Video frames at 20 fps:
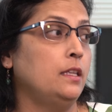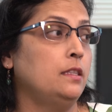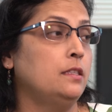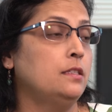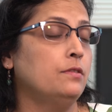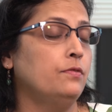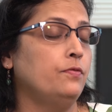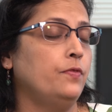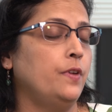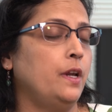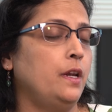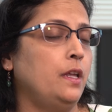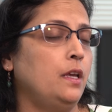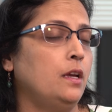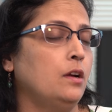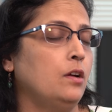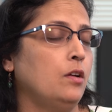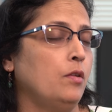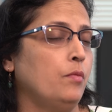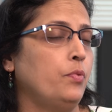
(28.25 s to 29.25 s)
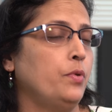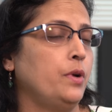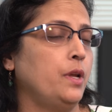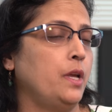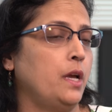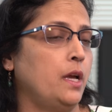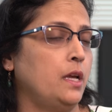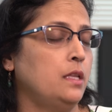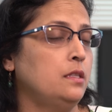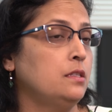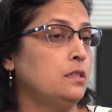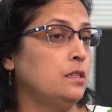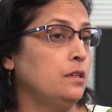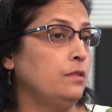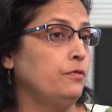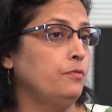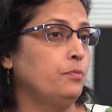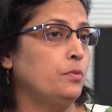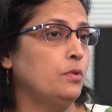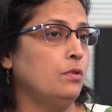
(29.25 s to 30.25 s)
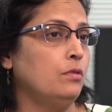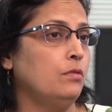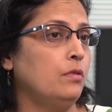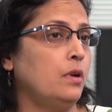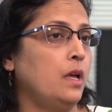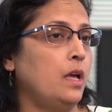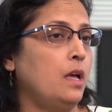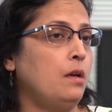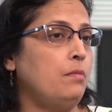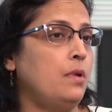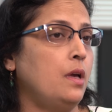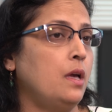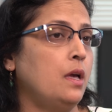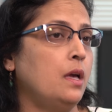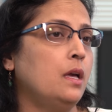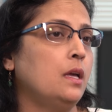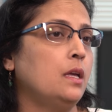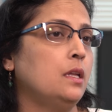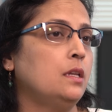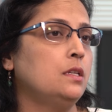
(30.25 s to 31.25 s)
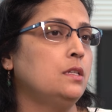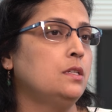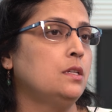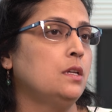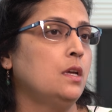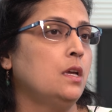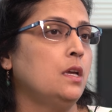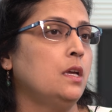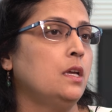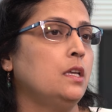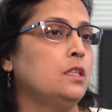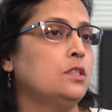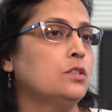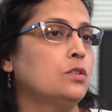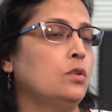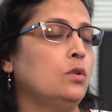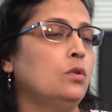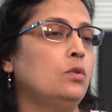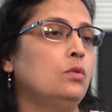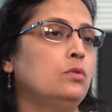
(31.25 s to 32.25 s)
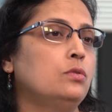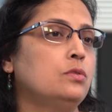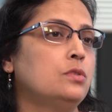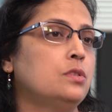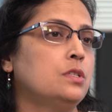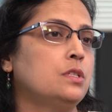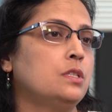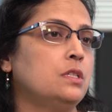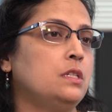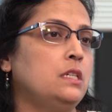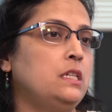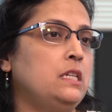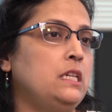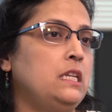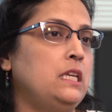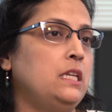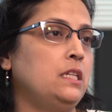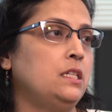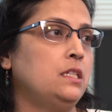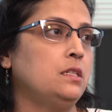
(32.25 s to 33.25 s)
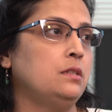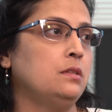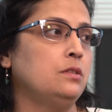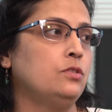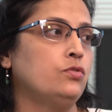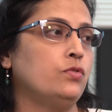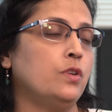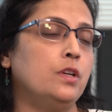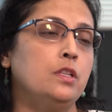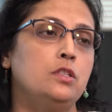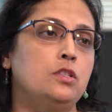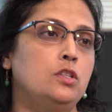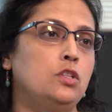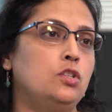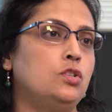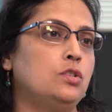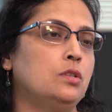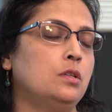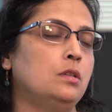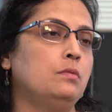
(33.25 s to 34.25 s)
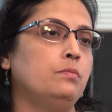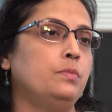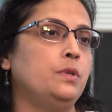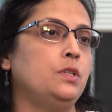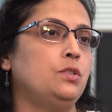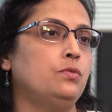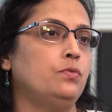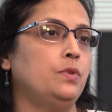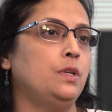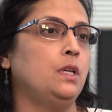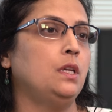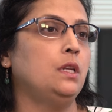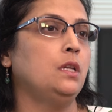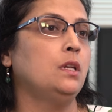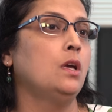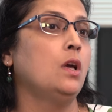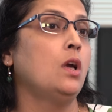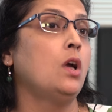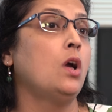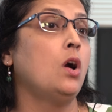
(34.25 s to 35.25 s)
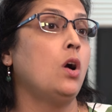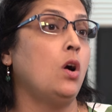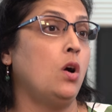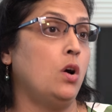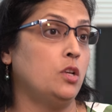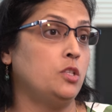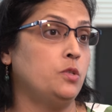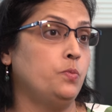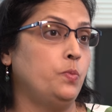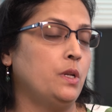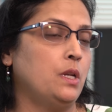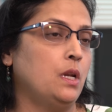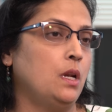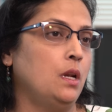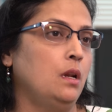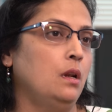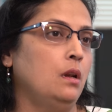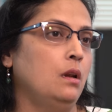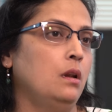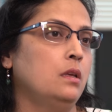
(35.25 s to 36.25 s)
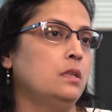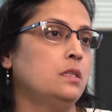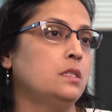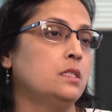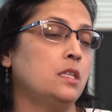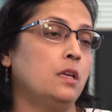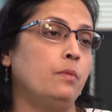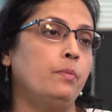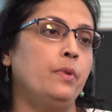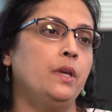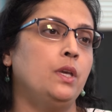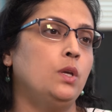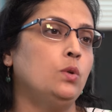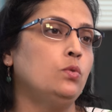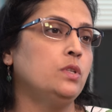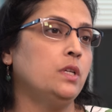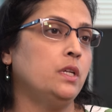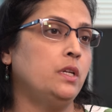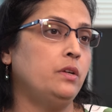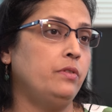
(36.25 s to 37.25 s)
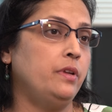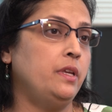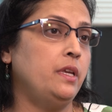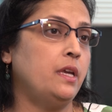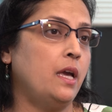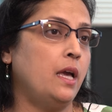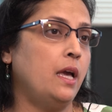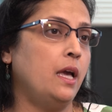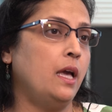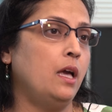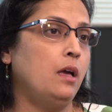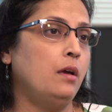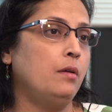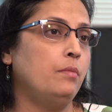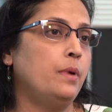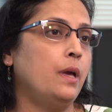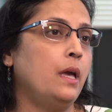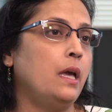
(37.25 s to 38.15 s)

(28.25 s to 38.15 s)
It's a very comprehensive program and it's close, neat transition between hospital, subacute and rehab,